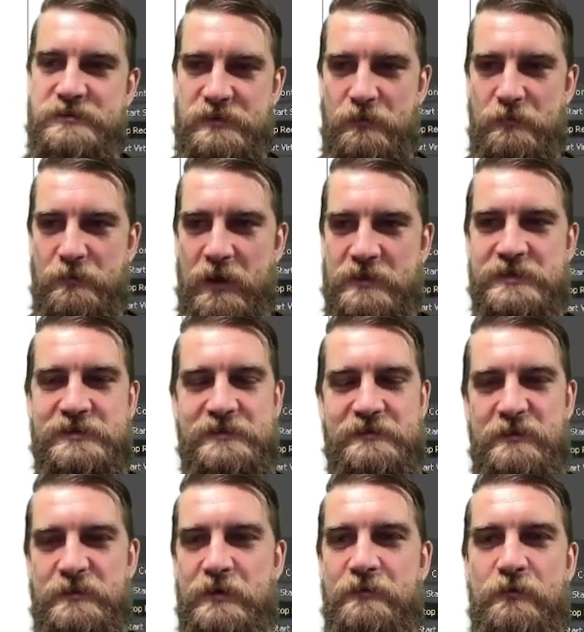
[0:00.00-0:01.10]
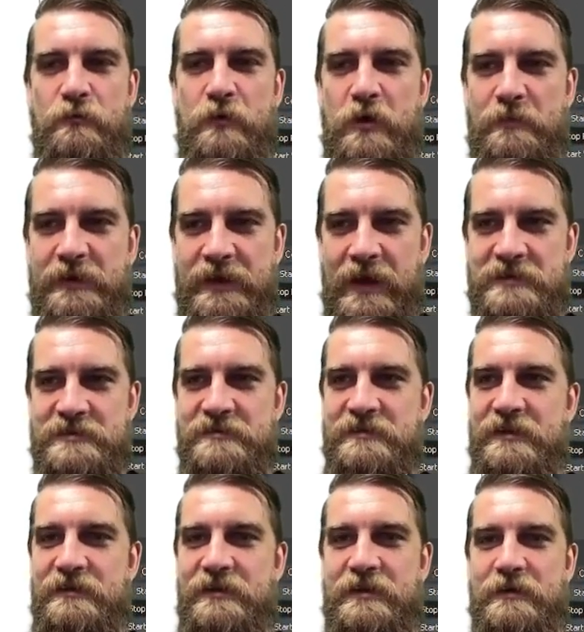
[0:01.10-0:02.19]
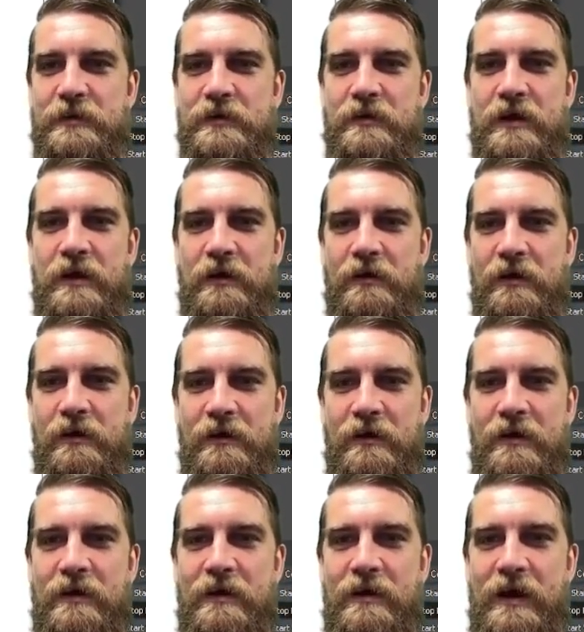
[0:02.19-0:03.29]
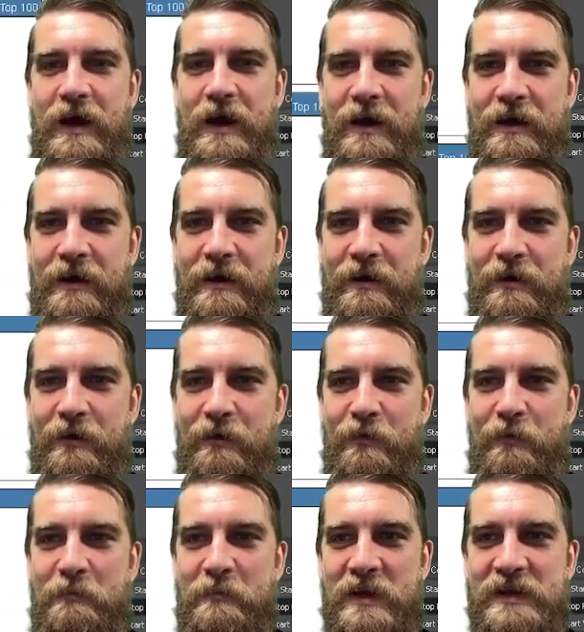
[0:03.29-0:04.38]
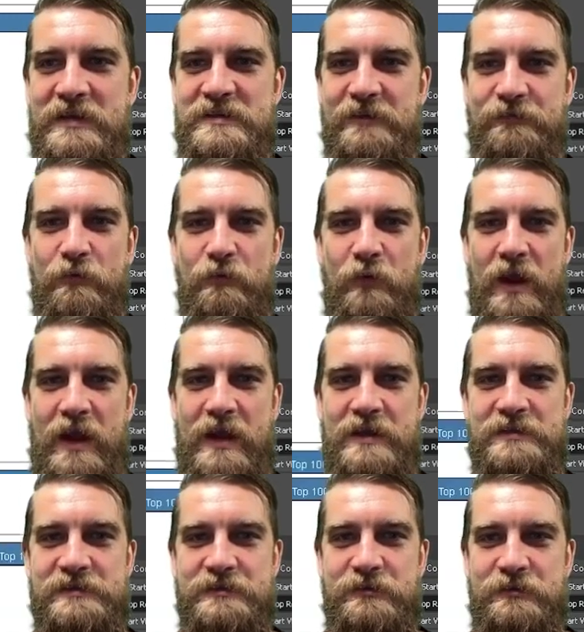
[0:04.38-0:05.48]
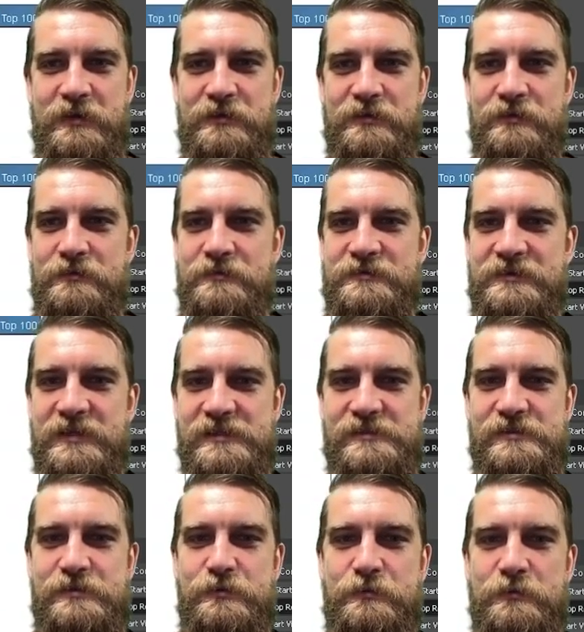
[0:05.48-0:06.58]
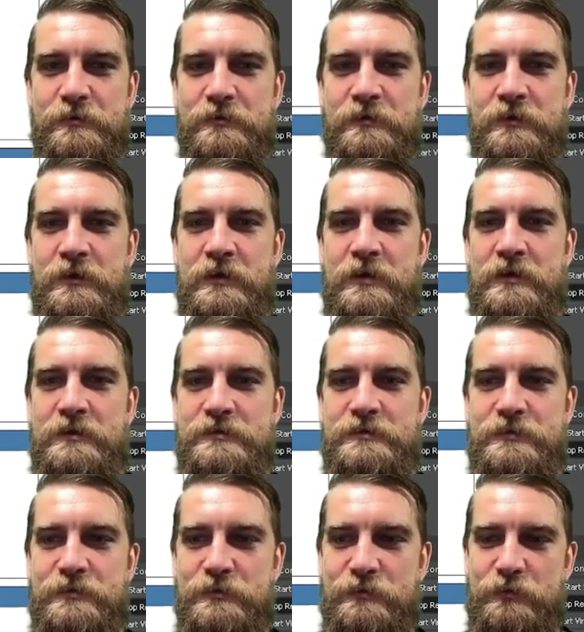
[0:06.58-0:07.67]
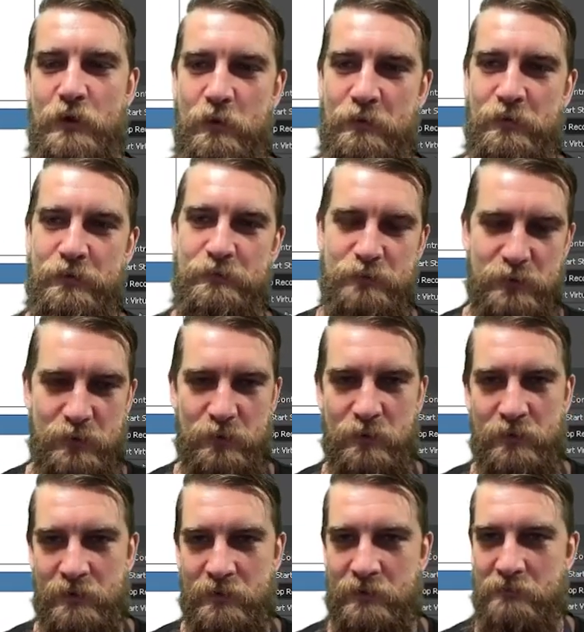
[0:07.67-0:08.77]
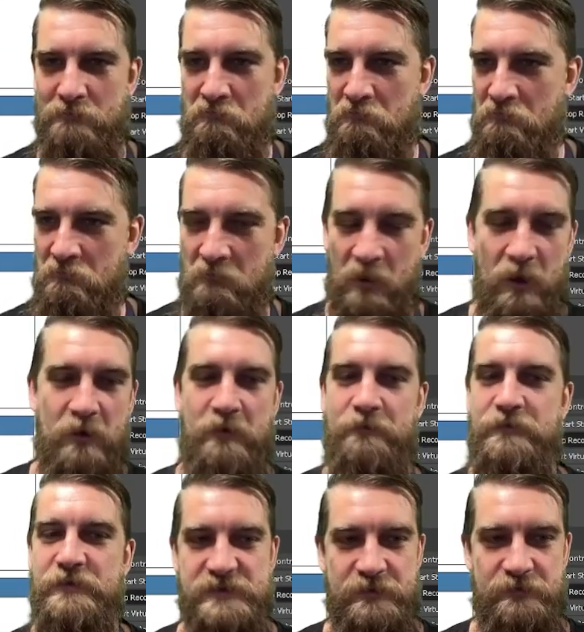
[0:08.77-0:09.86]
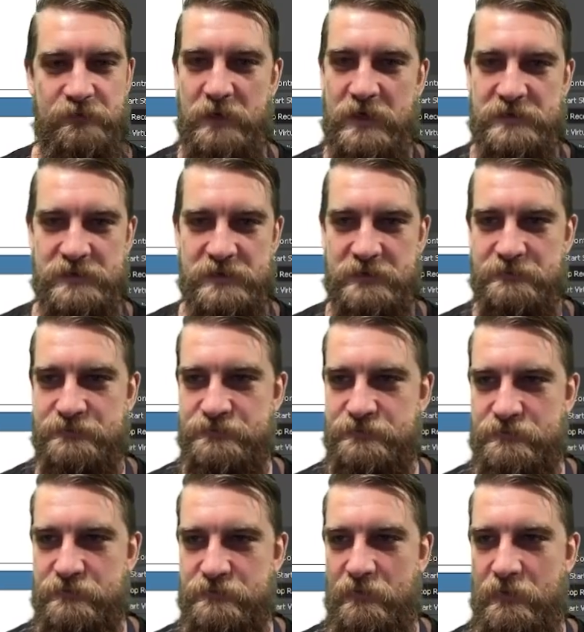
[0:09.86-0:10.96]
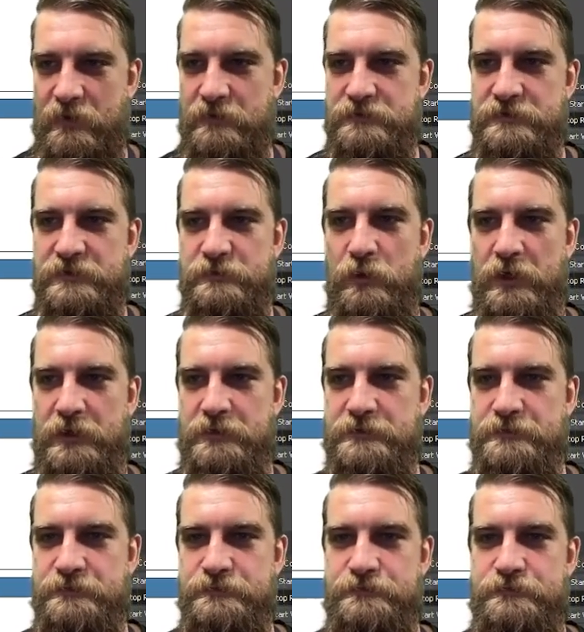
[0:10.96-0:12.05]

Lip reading: so much. It's a little bit overwhelming actually to think about how many different ways you can use this tool to go through all of this information. It's just wild.